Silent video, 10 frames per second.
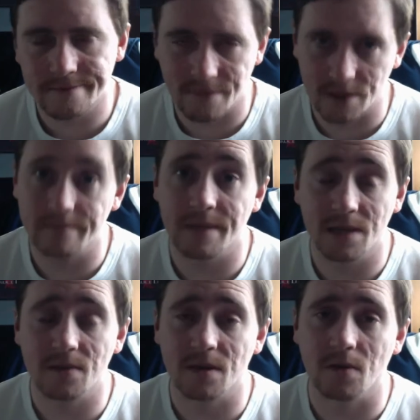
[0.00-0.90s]
But
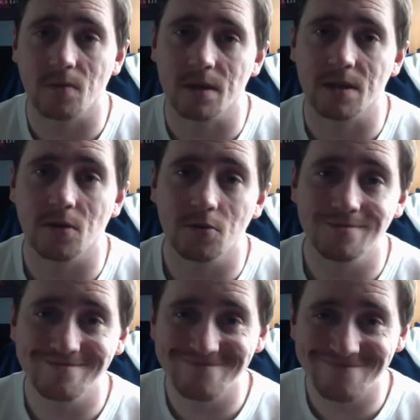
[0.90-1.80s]
this was a good one, so
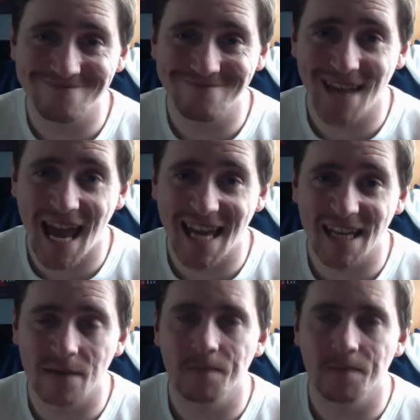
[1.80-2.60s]
yay.